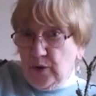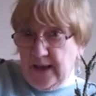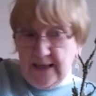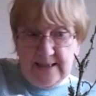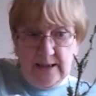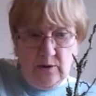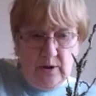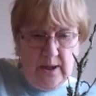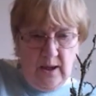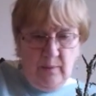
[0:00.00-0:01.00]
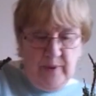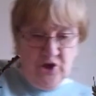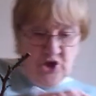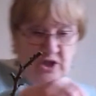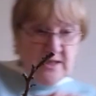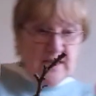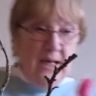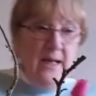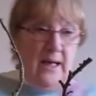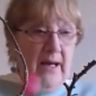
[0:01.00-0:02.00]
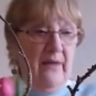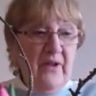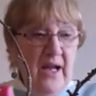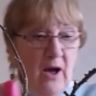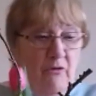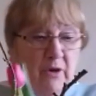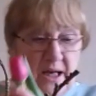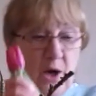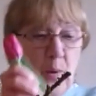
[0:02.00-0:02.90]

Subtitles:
you can get single colour bunches, and they are really